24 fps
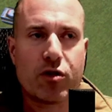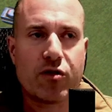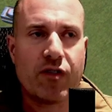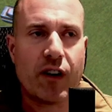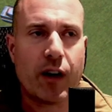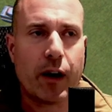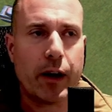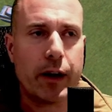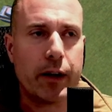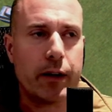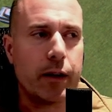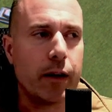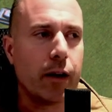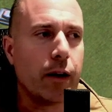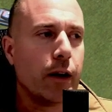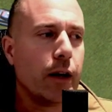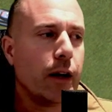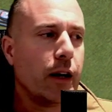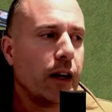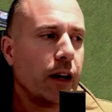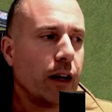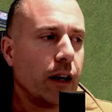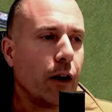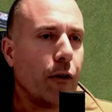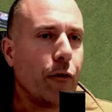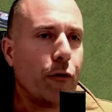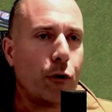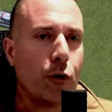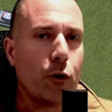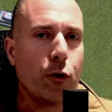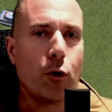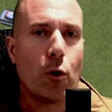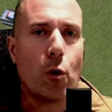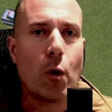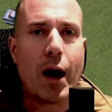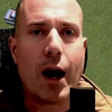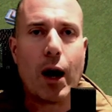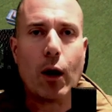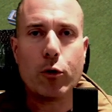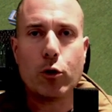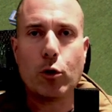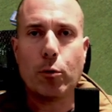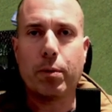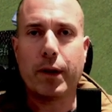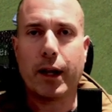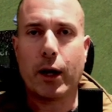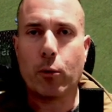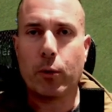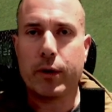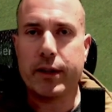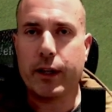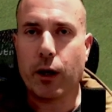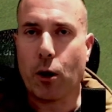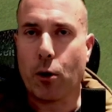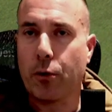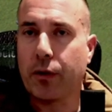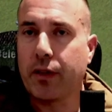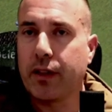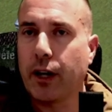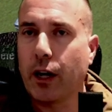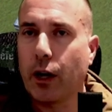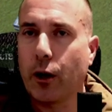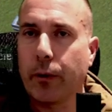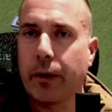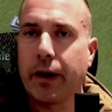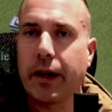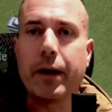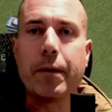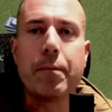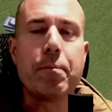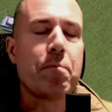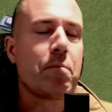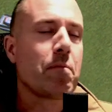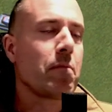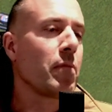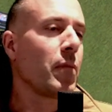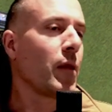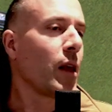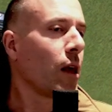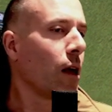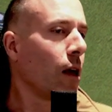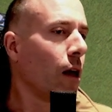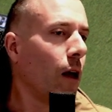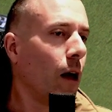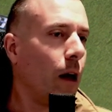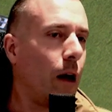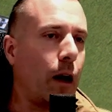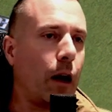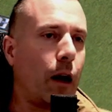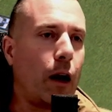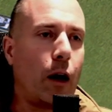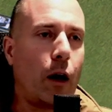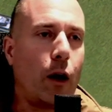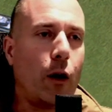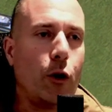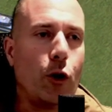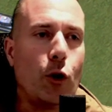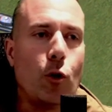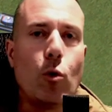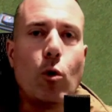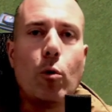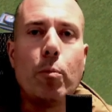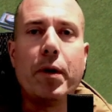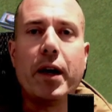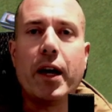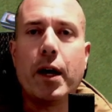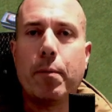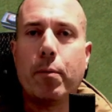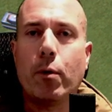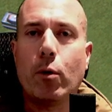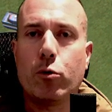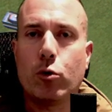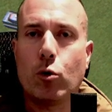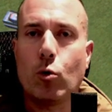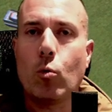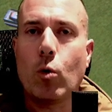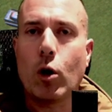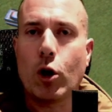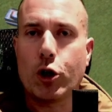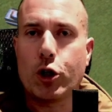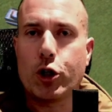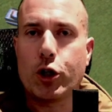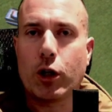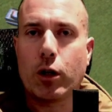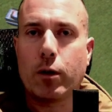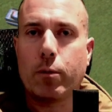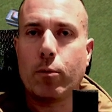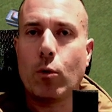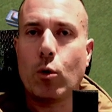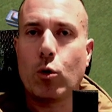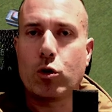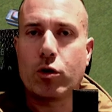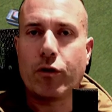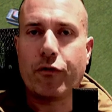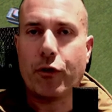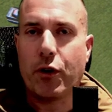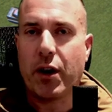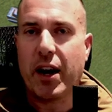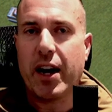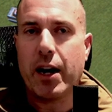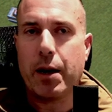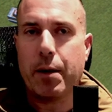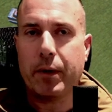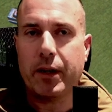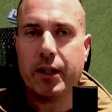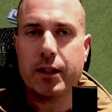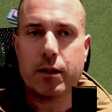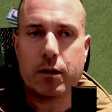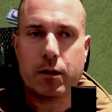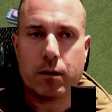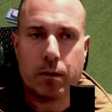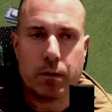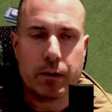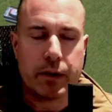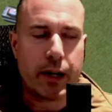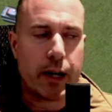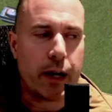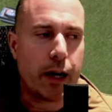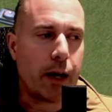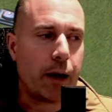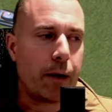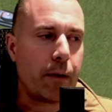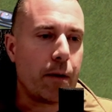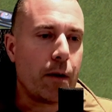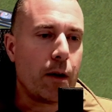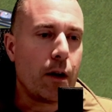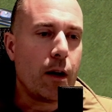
fine. If you know how to play with the artillery, you will be able to one-shot most of your enemies, okay?